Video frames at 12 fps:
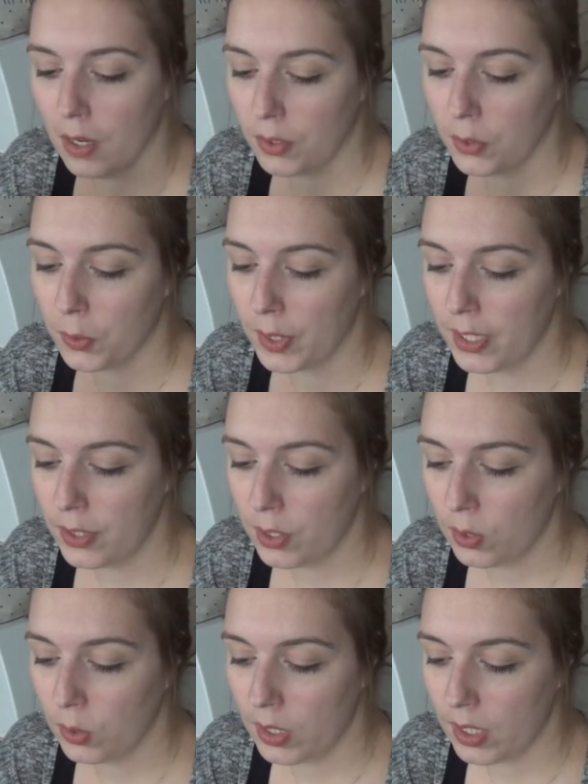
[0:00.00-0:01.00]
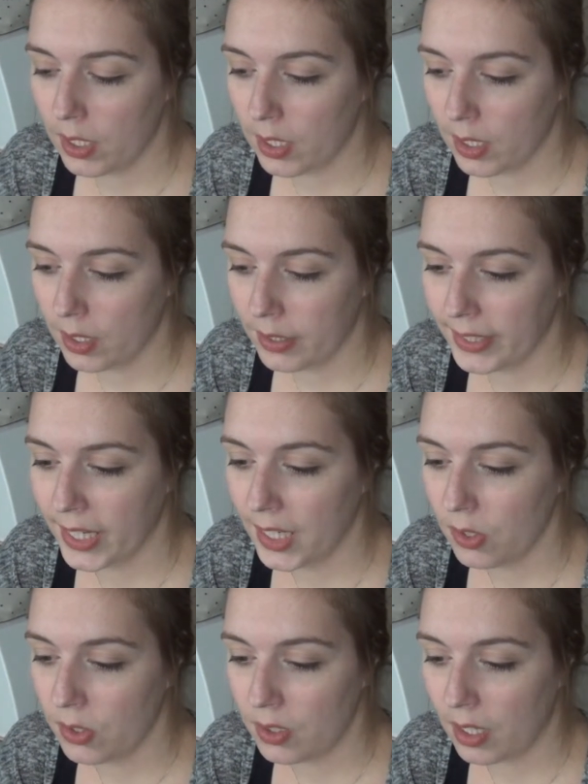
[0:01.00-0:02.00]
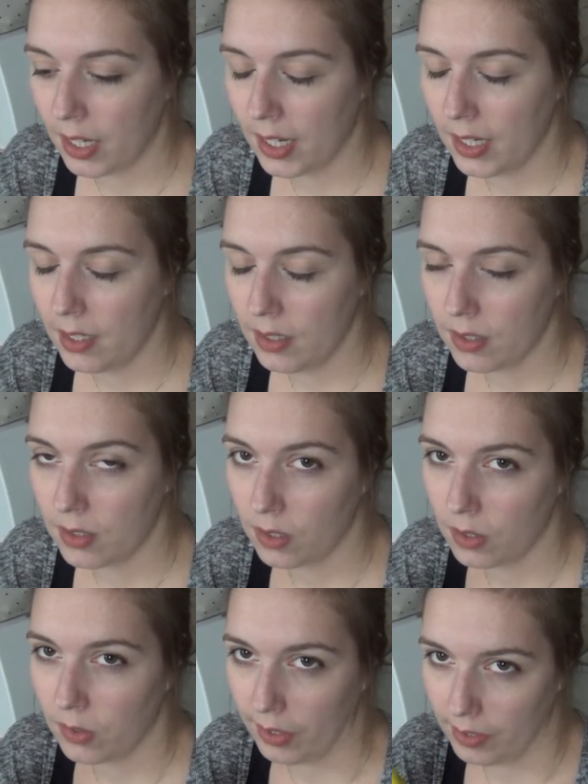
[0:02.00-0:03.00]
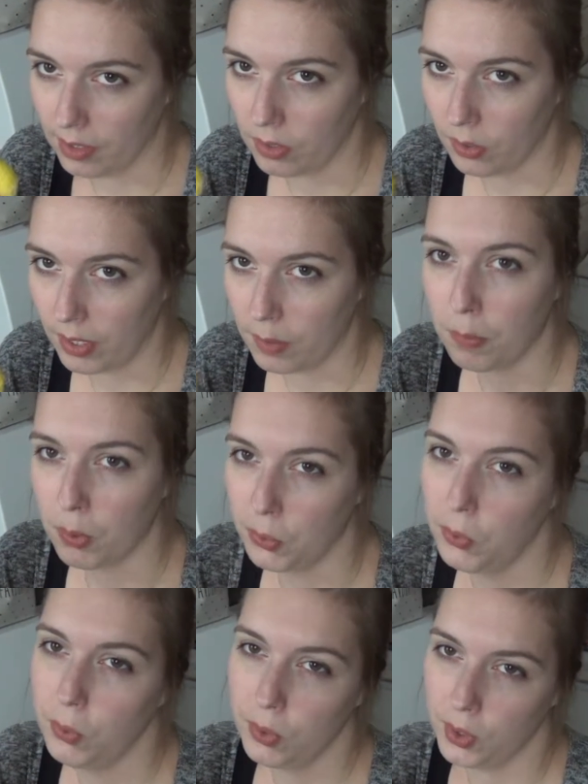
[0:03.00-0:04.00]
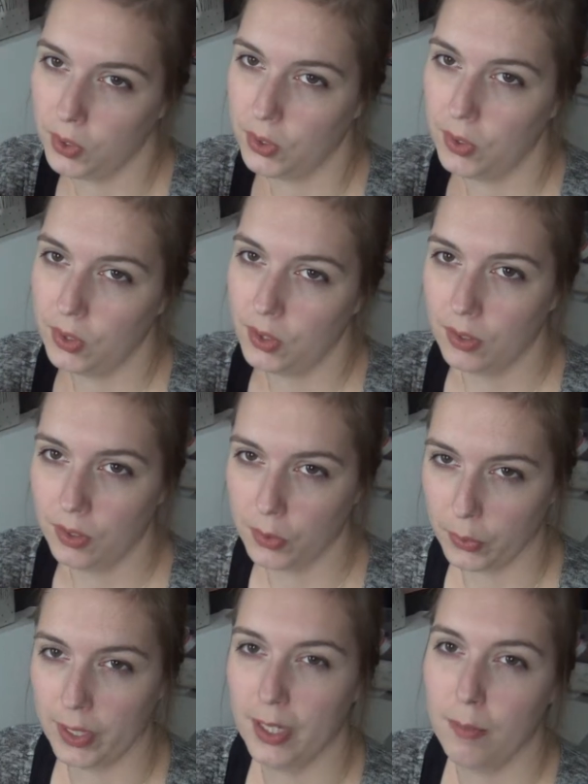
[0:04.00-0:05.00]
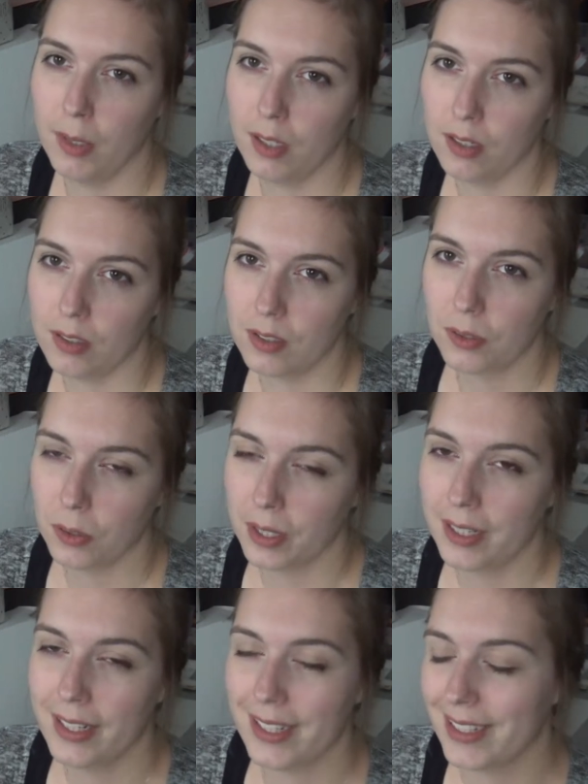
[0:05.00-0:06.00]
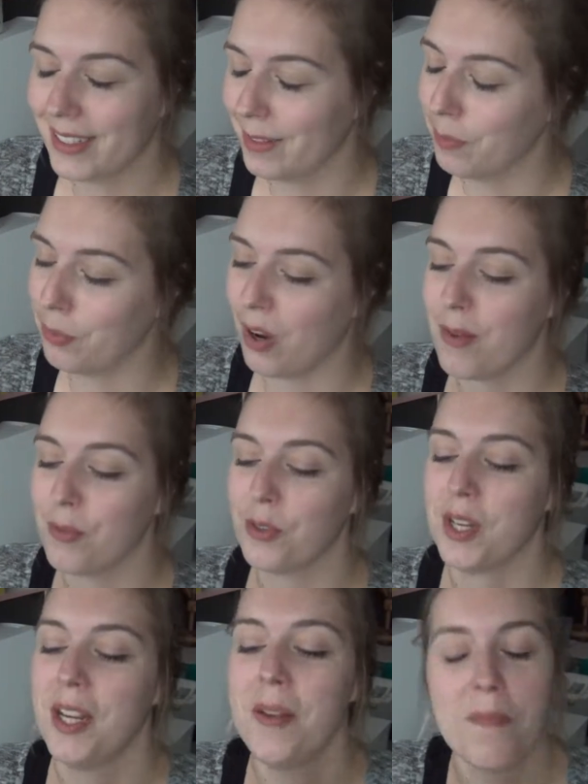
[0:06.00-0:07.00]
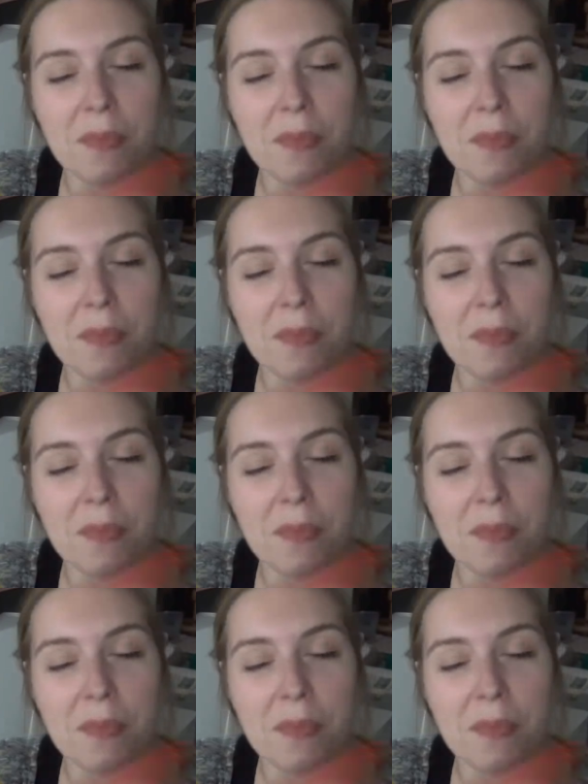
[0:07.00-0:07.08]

green to the yellow skein, so I need to add blue, not green, because green isn't the primary.